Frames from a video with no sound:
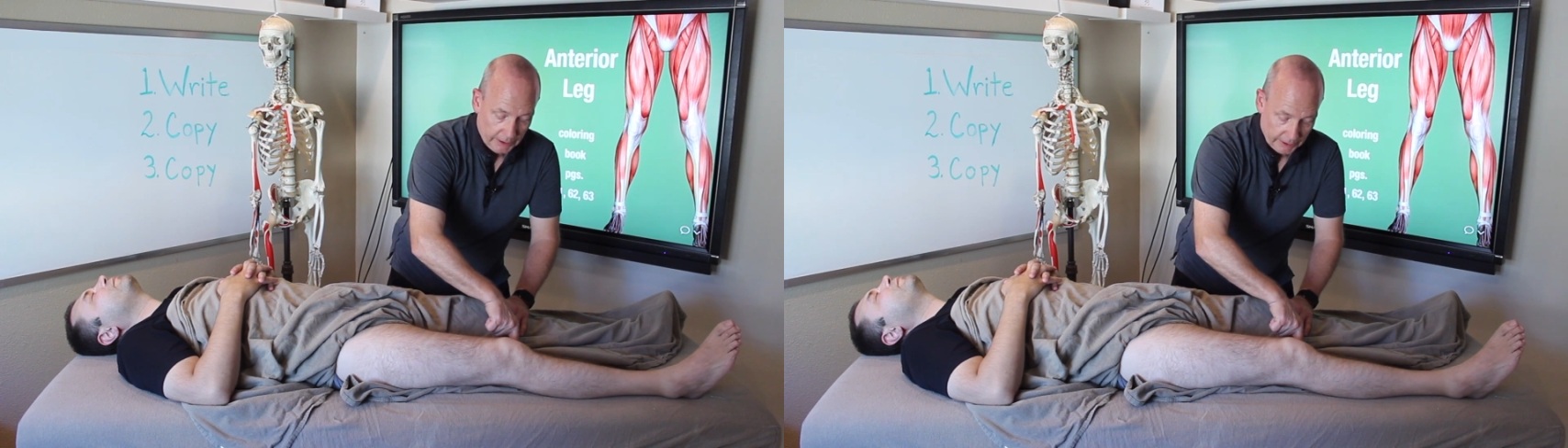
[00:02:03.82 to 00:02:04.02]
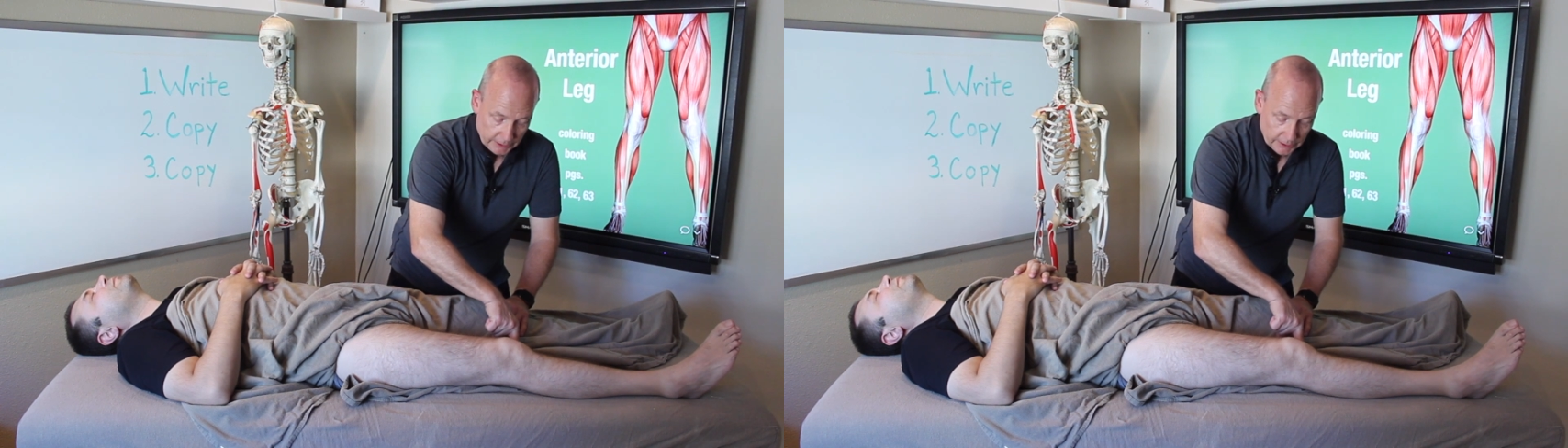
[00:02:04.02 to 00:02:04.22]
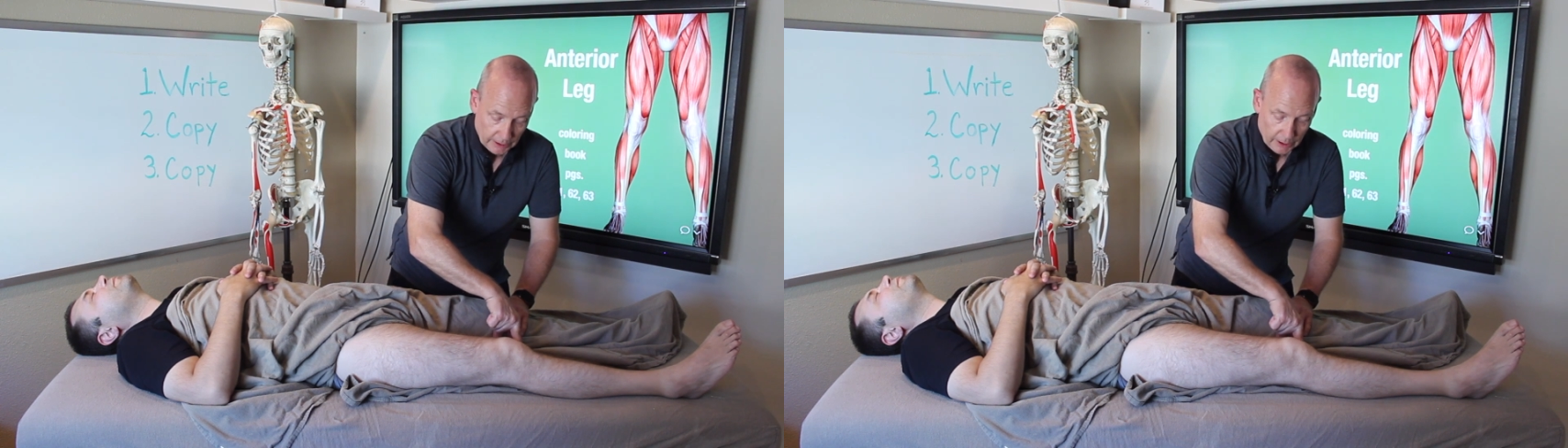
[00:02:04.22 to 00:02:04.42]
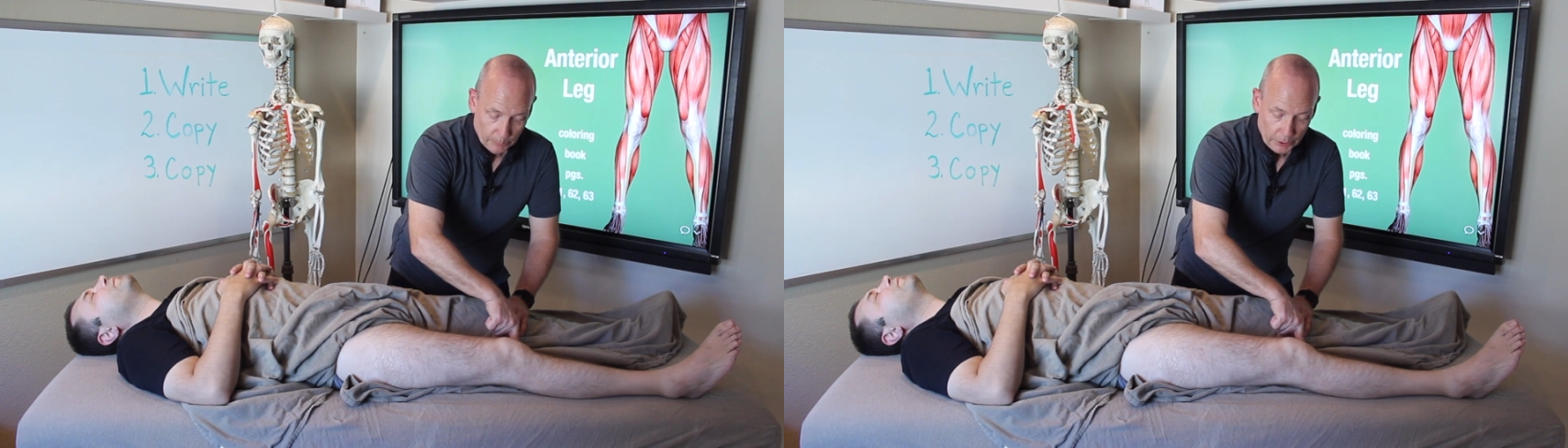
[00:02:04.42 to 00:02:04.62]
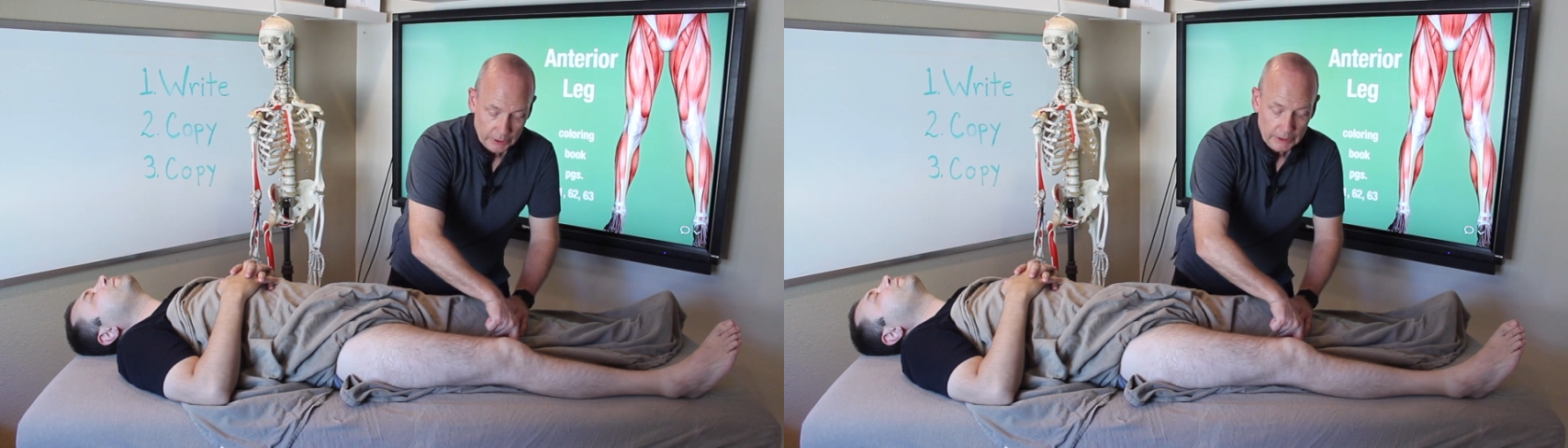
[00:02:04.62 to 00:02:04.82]
ends
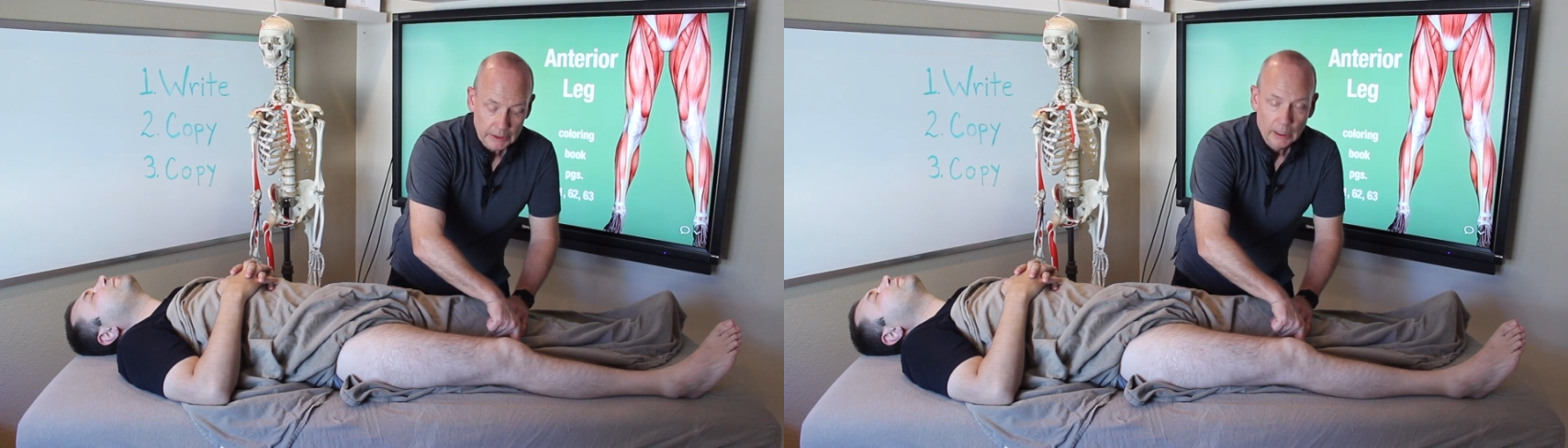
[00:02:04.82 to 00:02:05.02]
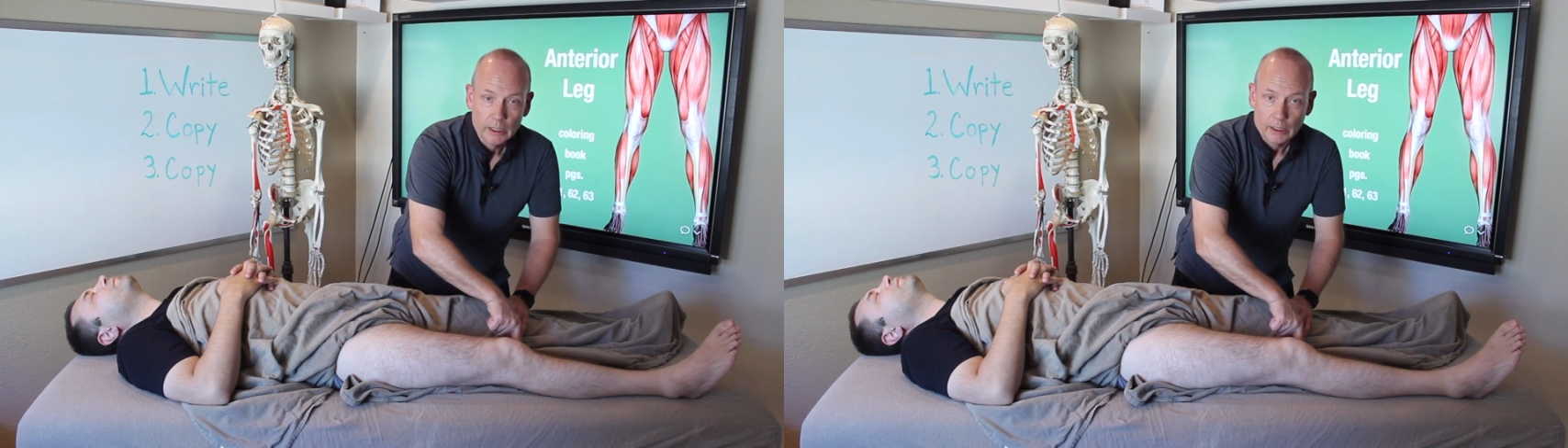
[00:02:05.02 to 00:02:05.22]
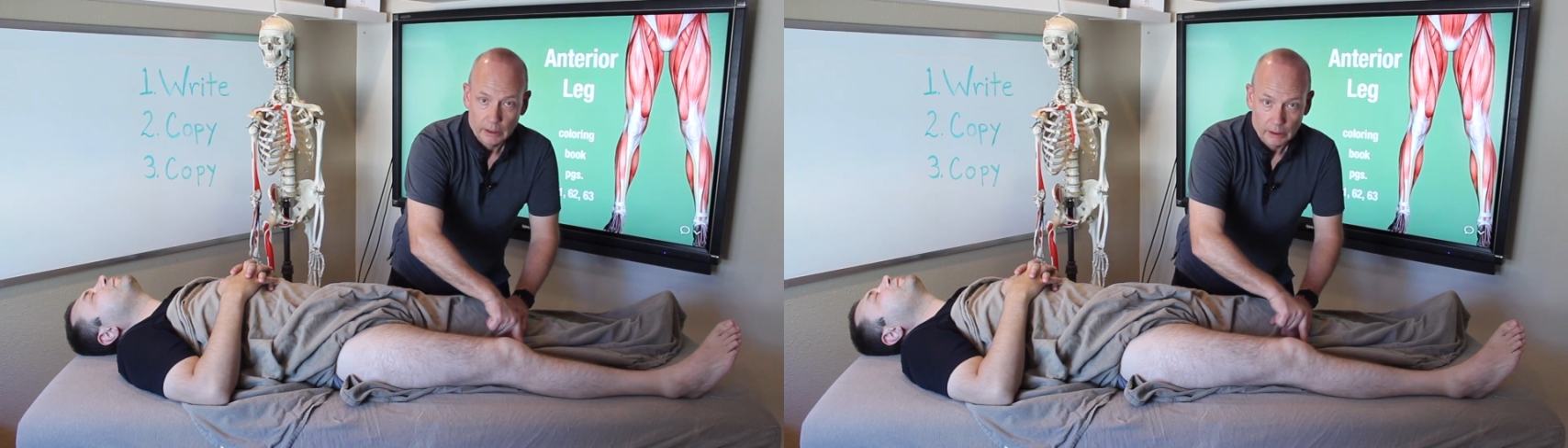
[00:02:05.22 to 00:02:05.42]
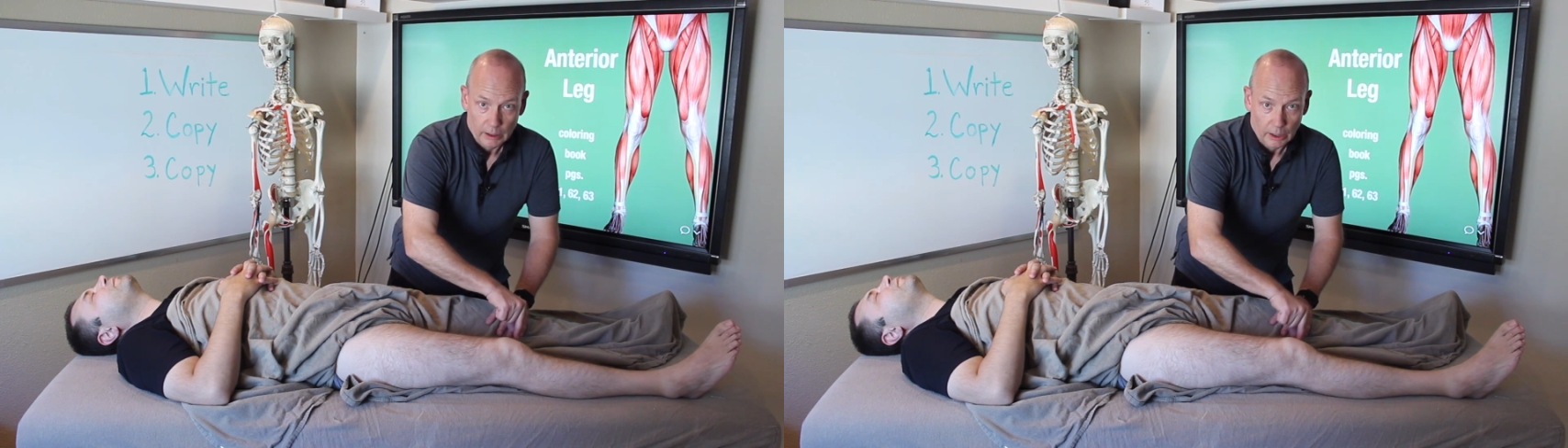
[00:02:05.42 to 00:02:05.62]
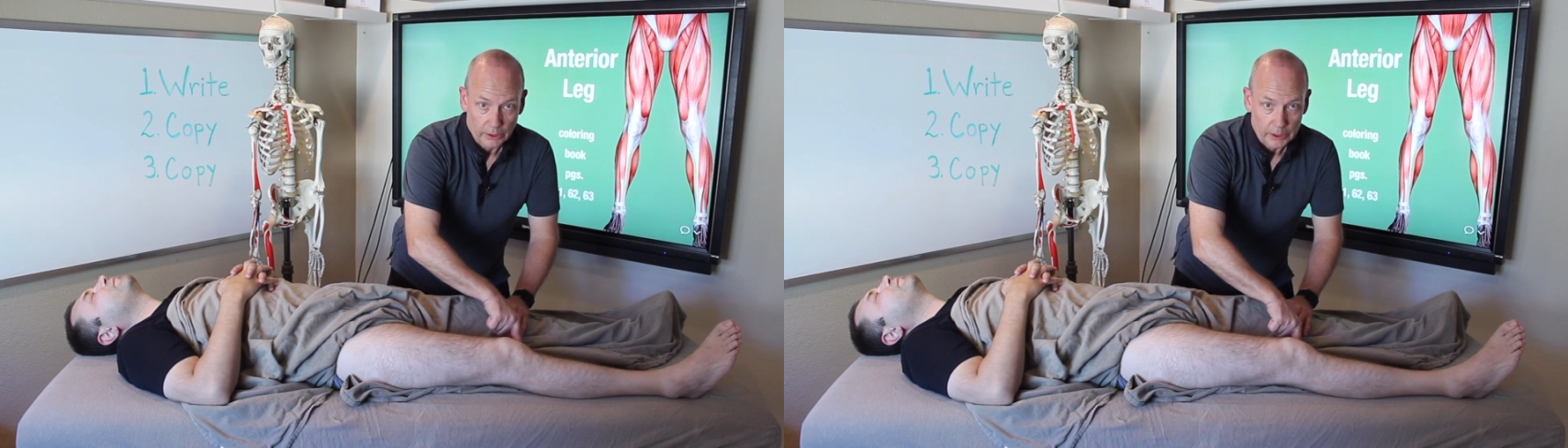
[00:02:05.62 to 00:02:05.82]
up
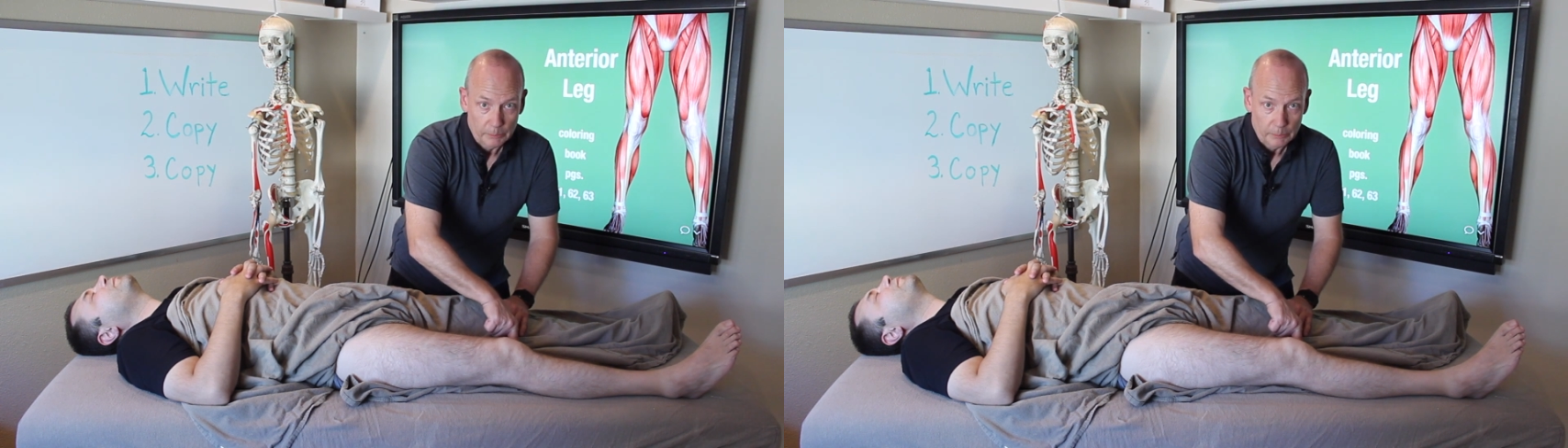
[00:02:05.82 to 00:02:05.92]
on the